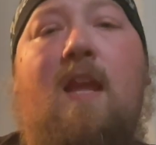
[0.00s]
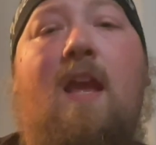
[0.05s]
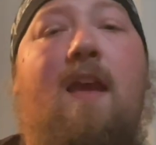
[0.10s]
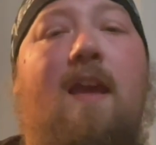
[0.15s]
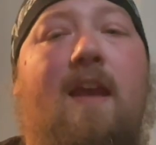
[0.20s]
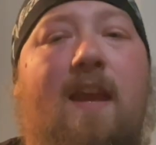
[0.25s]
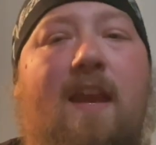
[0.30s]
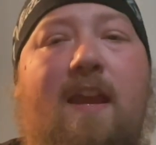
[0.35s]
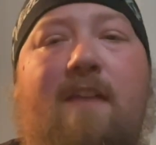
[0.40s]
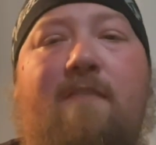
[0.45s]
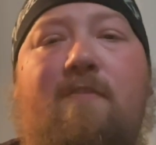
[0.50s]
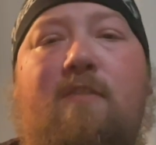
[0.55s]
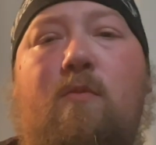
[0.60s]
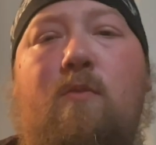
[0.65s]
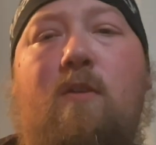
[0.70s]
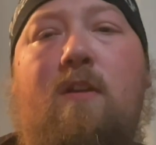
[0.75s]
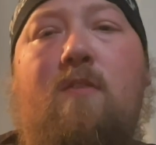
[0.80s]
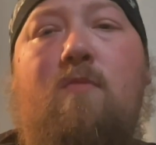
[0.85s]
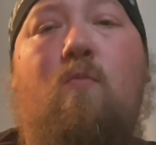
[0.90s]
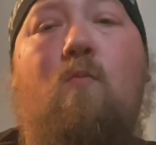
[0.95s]
Hey
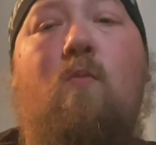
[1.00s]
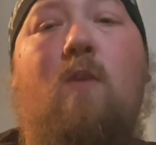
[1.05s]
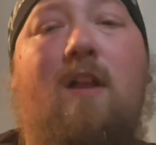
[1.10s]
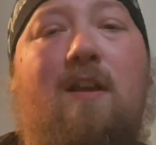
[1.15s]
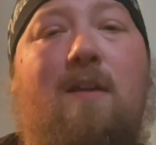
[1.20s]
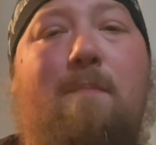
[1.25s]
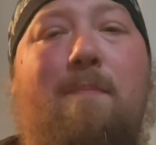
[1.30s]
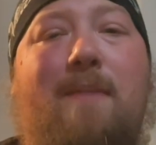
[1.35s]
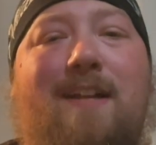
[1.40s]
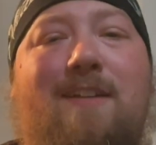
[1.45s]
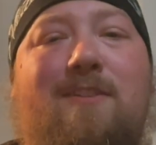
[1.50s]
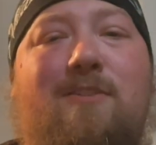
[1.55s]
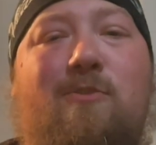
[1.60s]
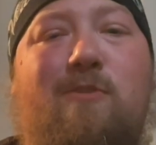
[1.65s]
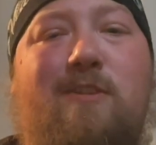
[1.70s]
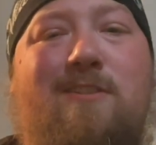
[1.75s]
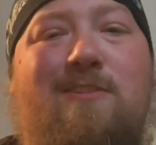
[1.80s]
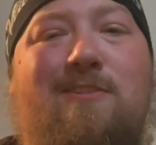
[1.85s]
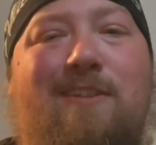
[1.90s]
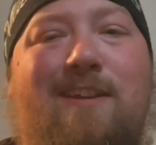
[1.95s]
everyone, welcome back to
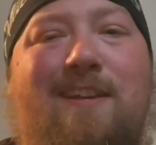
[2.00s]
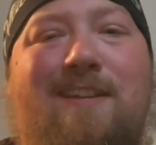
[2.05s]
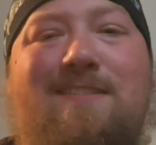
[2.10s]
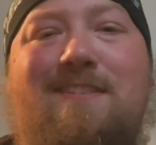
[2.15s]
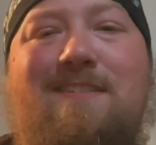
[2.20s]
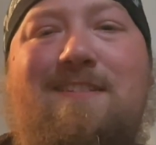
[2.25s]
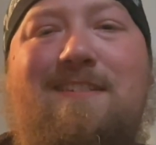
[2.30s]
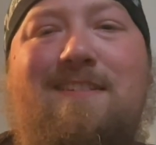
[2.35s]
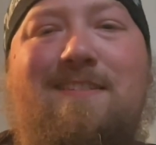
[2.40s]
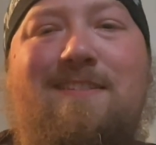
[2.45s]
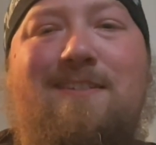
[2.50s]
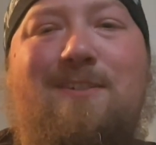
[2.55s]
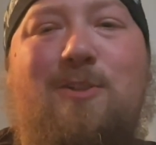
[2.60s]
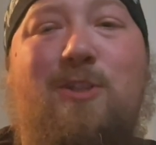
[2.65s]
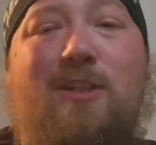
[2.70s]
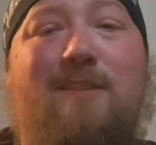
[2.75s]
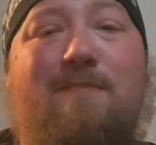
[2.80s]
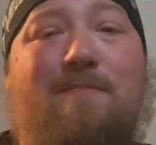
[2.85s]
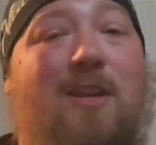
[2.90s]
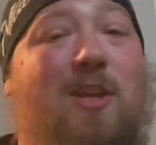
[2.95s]
Crystal Nexus
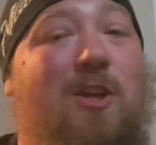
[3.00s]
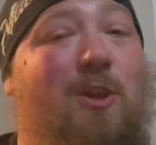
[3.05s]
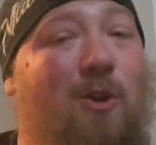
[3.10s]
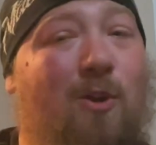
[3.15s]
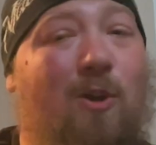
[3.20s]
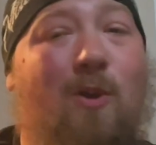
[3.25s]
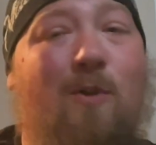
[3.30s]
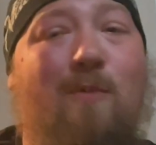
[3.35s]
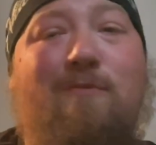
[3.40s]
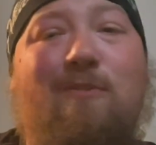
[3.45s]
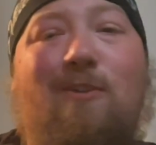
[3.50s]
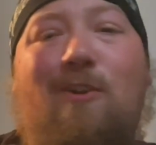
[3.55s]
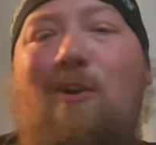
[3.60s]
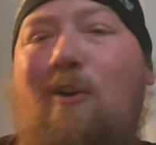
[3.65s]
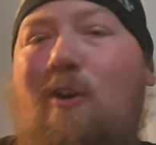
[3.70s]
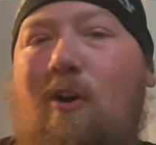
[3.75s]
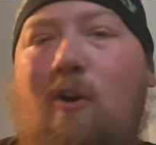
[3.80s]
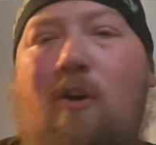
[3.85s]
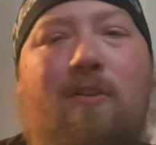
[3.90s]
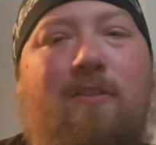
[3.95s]
TCG. Your home for
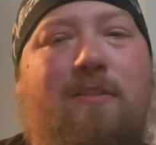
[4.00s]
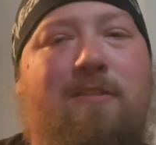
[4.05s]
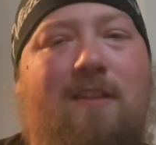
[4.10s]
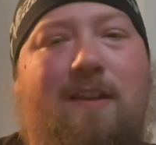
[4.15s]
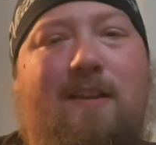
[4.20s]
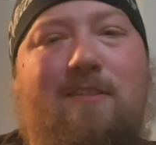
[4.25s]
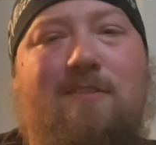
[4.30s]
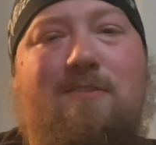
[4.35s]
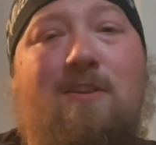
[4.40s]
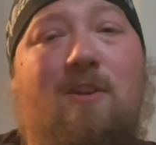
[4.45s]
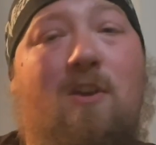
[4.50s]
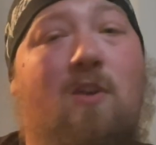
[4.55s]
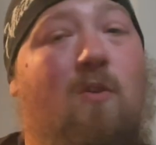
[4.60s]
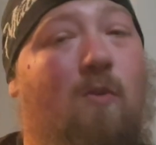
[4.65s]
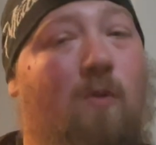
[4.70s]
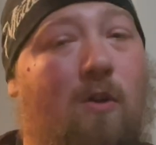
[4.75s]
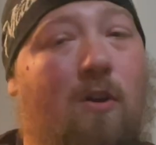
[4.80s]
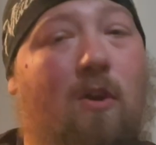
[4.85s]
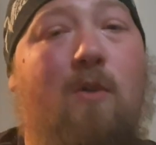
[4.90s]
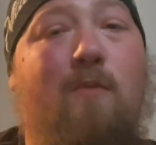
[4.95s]
all things,
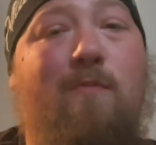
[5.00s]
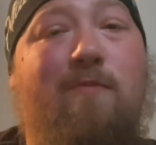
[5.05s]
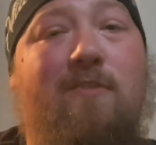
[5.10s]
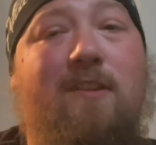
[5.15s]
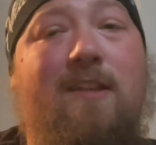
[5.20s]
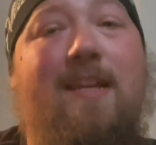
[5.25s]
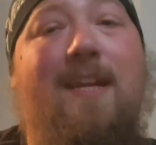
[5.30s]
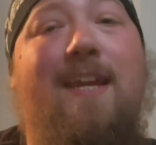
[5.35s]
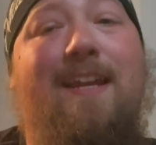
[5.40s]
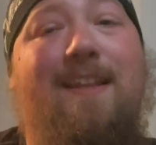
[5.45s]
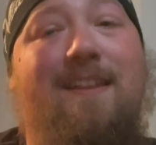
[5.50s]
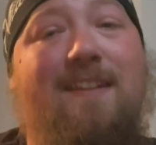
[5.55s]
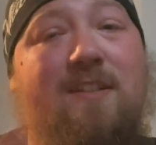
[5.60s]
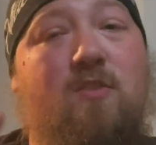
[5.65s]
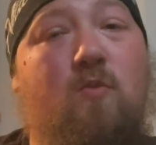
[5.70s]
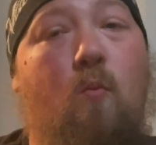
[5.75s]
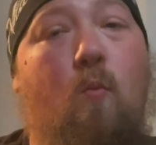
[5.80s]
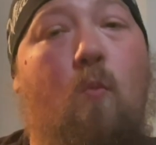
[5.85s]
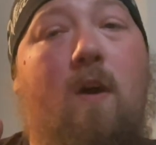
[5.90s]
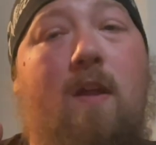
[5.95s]
or hopefully at
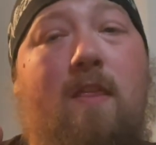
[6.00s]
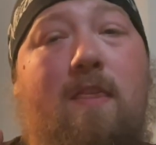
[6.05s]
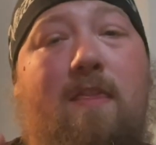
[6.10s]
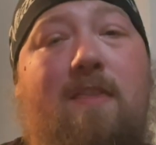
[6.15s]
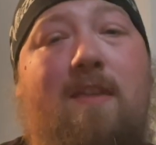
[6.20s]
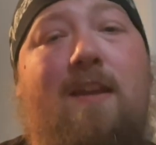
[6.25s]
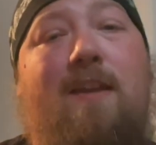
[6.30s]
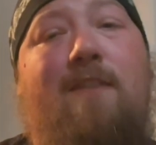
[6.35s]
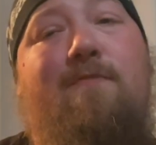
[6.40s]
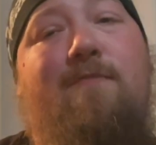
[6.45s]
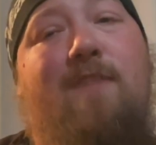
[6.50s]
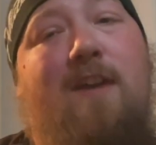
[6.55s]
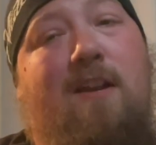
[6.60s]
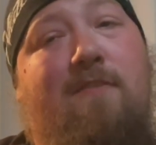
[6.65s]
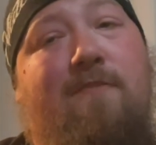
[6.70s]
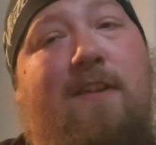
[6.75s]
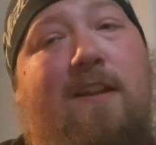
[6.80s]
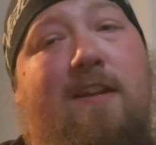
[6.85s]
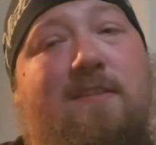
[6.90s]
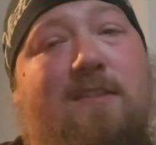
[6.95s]
least one thing Final
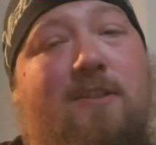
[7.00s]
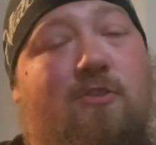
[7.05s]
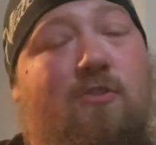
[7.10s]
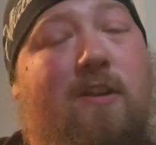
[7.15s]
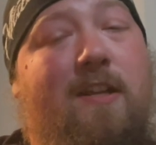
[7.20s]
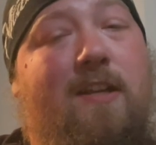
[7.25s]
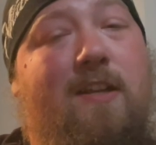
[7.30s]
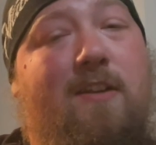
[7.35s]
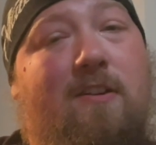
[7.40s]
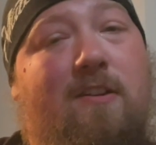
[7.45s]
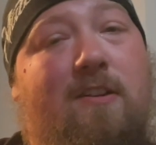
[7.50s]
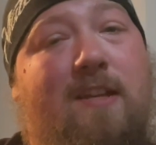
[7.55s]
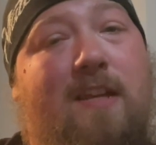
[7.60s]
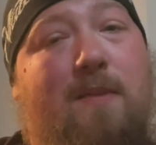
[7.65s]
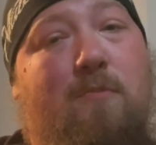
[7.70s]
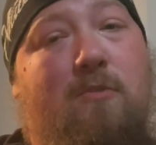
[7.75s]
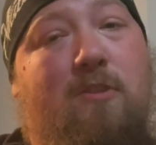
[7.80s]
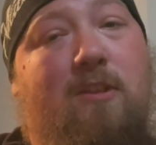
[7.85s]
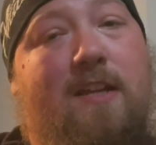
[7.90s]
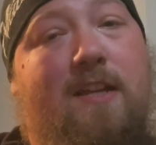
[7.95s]
Fantasy trading card
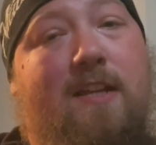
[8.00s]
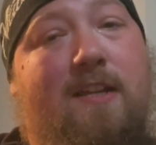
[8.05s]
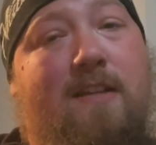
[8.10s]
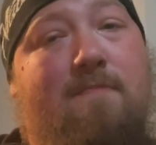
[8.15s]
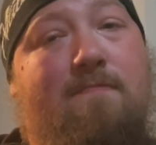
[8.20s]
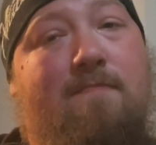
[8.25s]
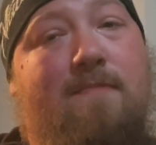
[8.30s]
game related.